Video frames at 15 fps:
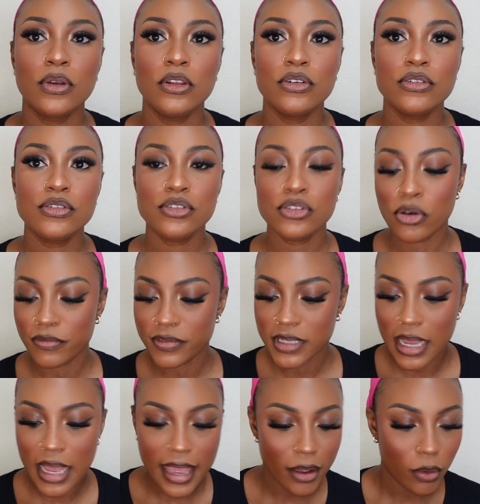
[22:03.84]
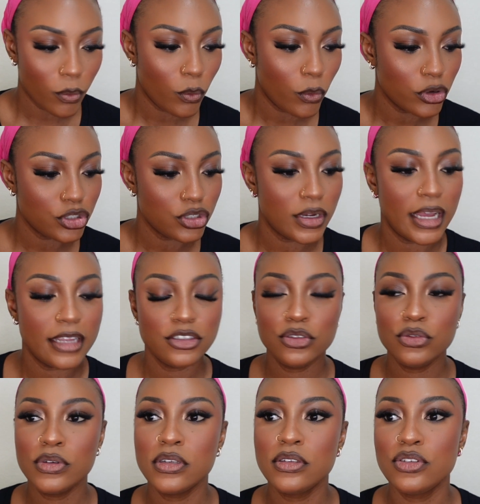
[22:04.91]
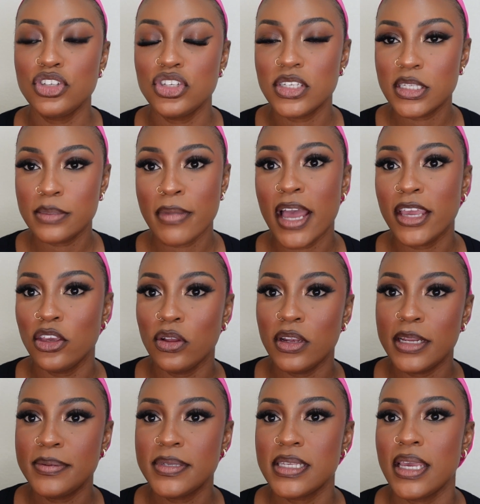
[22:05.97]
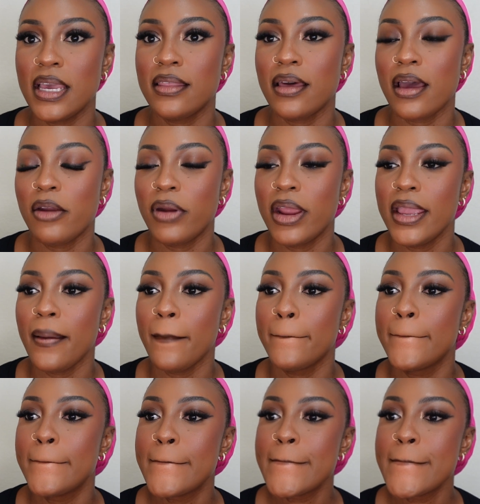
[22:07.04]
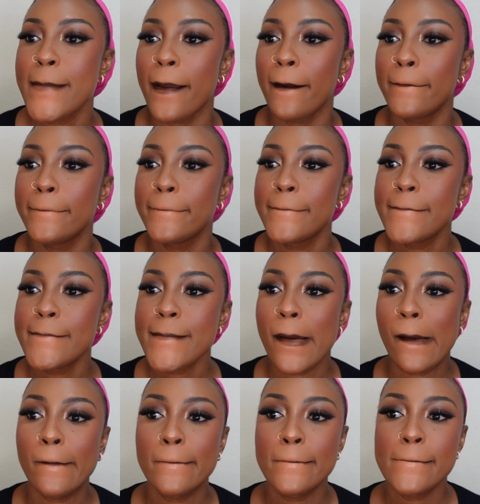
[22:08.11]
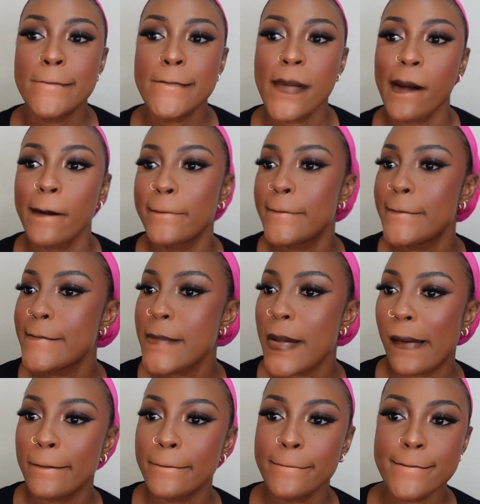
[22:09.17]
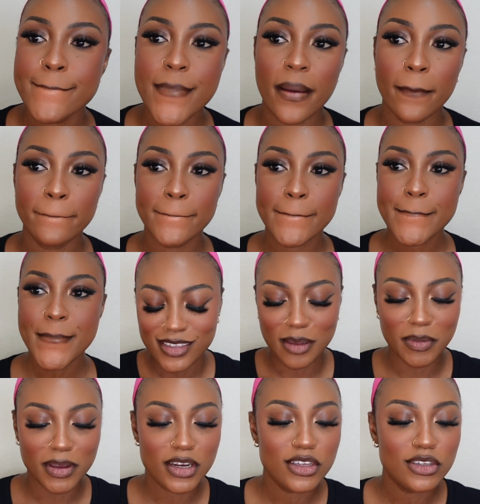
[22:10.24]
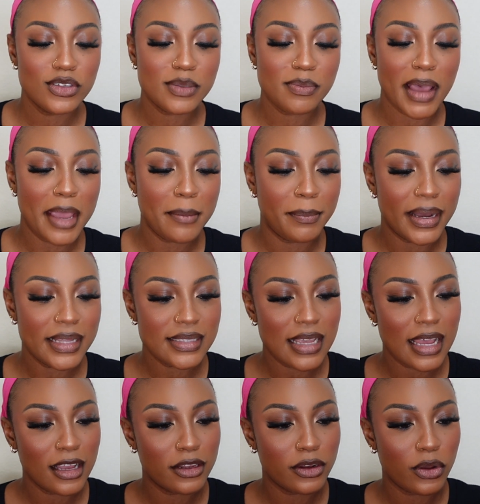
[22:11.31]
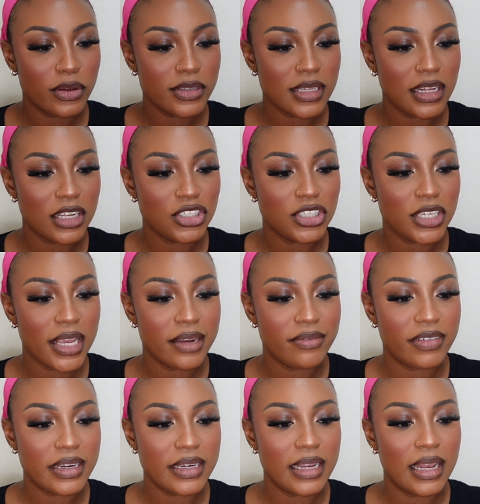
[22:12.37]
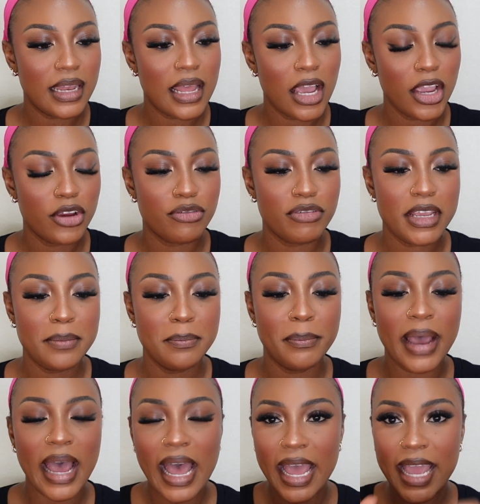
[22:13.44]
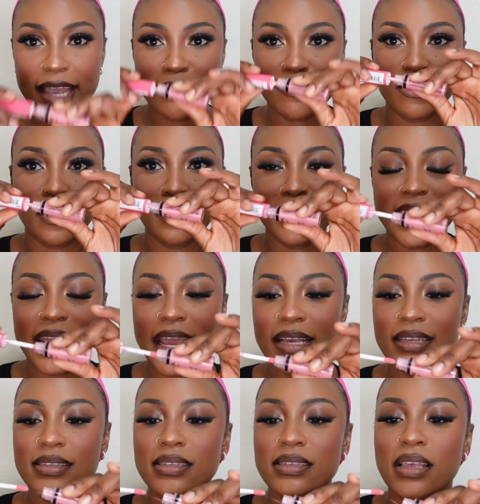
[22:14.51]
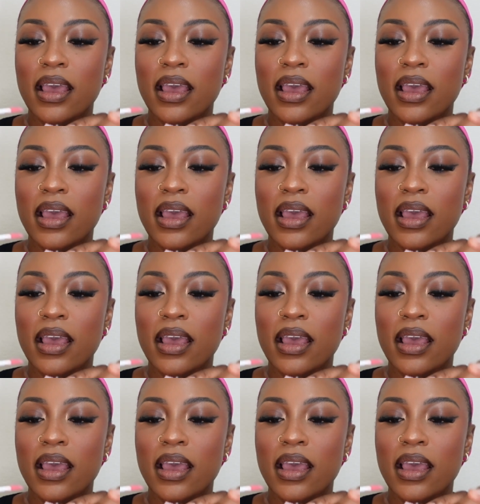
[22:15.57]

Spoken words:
it looks softer, and what you can do is to just smack your lips together, right? So it just gives a softer line on the lips. So I'm going to use my butter gloss in the shade Vanilla Cream Pie from NYX.